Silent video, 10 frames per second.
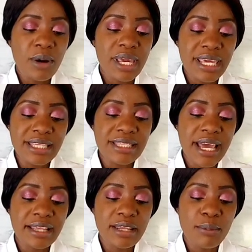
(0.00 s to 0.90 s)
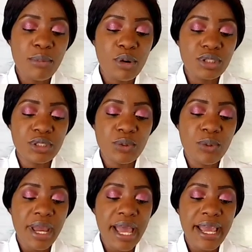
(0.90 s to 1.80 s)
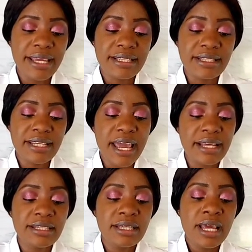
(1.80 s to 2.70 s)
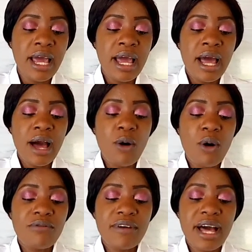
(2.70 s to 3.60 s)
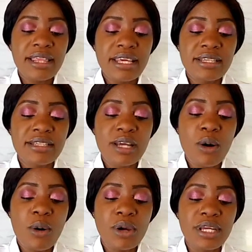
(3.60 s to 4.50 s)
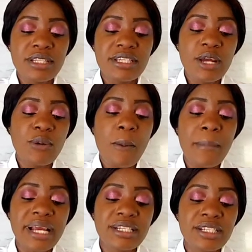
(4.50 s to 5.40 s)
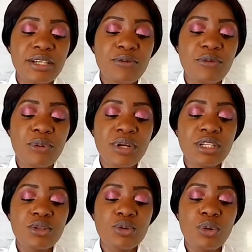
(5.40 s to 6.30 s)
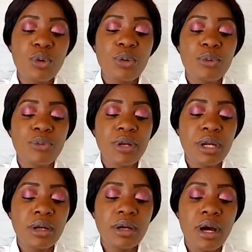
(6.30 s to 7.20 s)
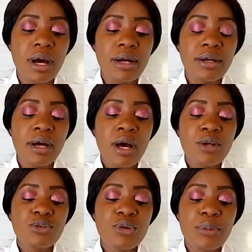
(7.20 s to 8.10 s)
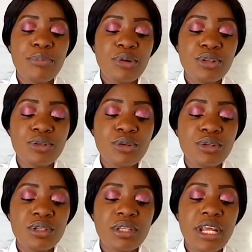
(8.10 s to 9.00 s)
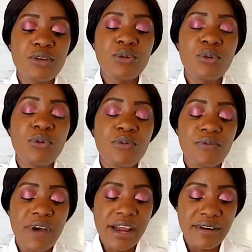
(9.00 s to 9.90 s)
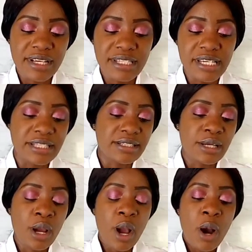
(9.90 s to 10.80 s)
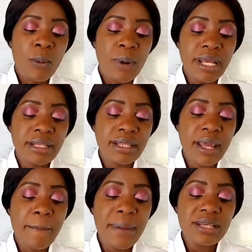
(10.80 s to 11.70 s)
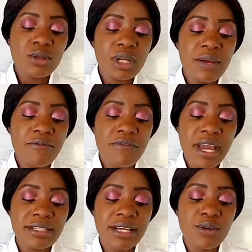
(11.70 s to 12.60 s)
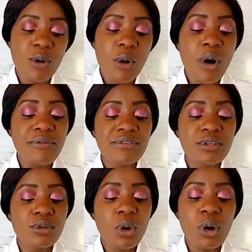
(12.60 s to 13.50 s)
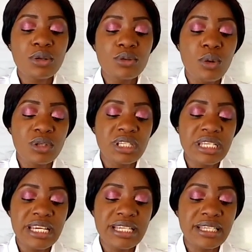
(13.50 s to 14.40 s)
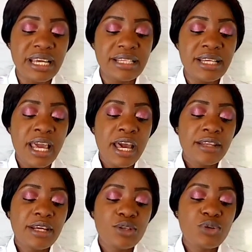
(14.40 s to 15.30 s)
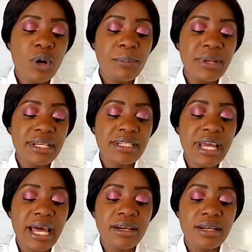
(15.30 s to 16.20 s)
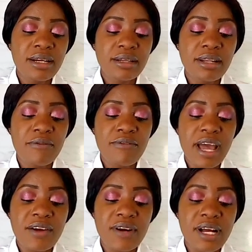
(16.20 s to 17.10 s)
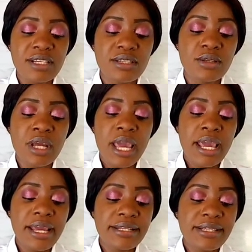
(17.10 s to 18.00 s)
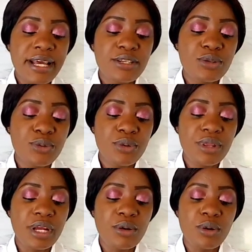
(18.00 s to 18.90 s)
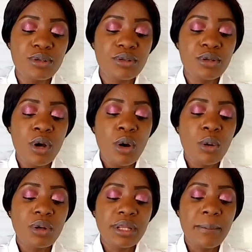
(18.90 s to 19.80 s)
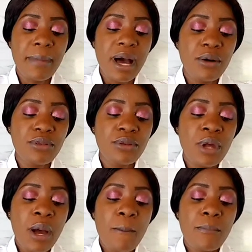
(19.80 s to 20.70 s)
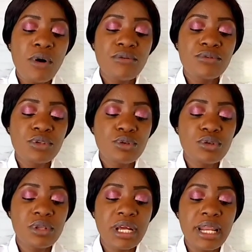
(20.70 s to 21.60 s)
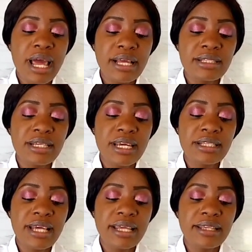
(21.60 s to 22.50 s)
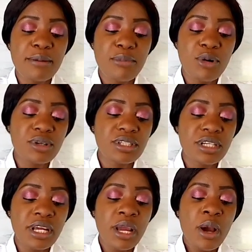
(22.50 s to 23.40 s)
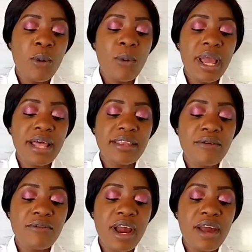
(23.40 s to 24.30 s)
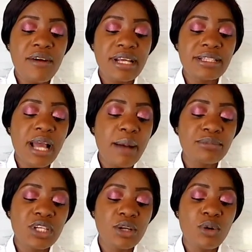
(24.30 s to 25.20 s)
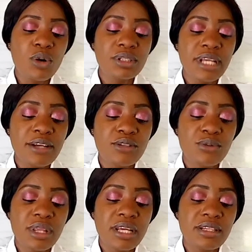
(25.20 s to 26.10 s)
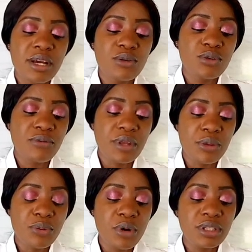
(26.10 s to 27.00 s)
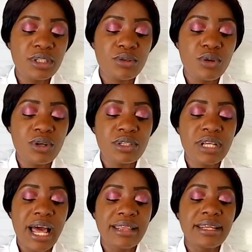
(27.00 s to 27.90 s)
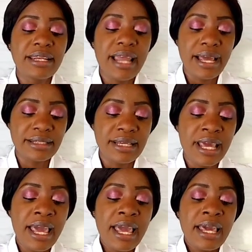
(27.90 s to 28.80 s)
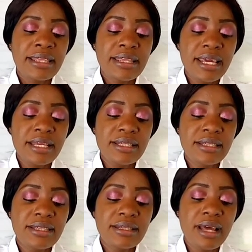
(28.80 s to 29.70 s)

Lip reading: inside the body, where it takes over the cell internal machine for it to reproduce the new viruses. When the person infected coughs, talks, or sneezes, the droplets carrying the virus enters through the nose or the mouth, moves to the lungs inside the body, where the virus comes in contact with the cells of the throat, nose, and the lungs. This